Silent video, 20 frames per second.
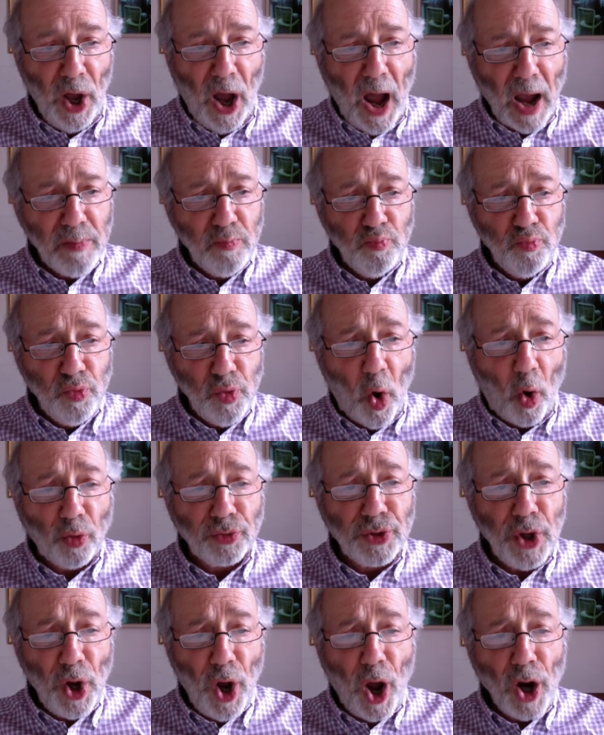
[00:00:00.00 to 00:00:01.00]
"I'm
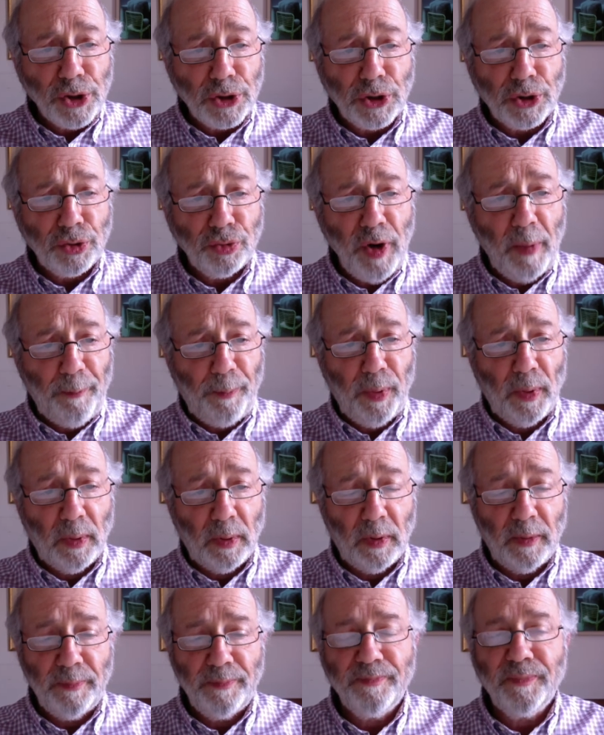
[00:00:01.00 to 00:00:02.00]
not a cripple!"